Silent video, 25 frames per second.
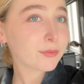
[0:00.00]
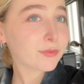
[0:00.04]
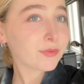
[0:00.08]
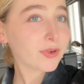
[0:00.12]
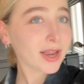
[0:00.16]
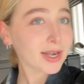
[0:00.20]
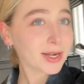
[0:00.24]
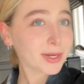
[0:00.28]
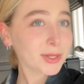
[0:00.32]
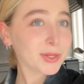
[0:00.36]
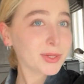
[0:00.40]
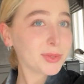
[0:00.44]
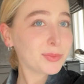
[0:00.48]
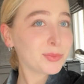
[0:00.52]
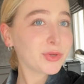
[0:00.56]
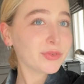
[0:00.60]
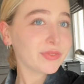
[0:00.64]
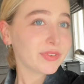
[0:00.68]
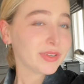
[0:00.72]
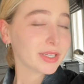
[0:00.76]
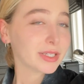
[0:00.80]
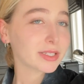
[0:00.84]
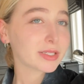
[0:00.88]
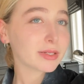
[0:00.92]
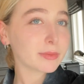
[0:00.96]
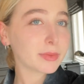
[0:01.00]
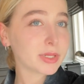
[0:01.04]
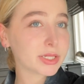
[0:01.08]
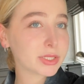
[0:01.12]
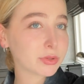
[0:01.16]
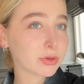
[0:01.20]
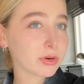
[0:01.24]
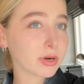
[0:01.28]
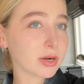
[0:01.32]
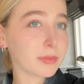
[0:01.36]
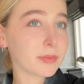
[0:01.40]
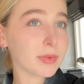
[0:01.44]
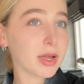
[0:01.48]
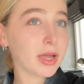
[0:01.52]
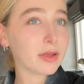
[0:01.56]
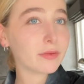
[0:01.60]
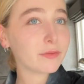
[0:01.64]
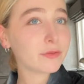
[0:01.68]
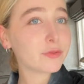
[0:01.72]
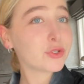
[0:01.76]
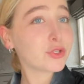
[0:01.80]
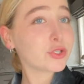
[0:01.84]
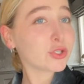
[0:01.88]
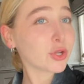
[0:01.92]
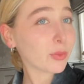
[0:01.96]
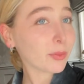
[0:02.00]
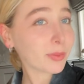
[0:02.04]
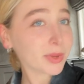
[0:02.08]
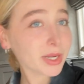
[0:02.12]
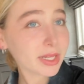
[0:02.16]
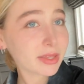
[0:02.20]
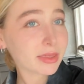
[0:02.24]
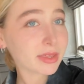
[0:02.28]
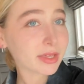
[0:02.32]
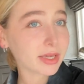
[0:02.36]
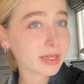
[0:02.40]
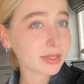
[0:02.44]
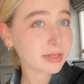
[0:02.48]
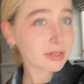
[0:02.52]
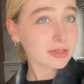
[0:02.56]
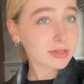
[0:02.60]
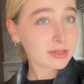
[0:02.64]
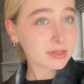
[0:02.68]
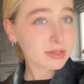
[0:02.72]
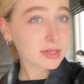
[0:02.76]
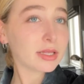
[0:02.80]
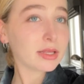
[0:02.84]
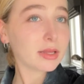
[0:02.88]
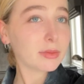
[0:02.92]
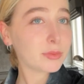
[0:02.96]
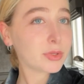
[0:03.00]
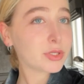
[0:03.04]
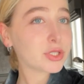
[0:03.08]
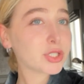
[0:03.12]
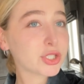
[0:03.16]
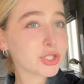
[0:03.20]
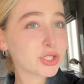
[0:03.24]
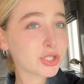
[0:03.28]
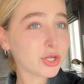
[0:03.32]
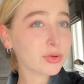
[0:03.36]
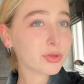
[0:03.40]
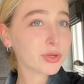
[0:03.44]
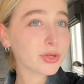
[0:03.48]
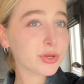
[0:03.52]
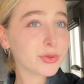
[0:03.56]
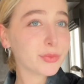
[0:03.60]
finally moving into my dorm. I have so many things. Let me just show you.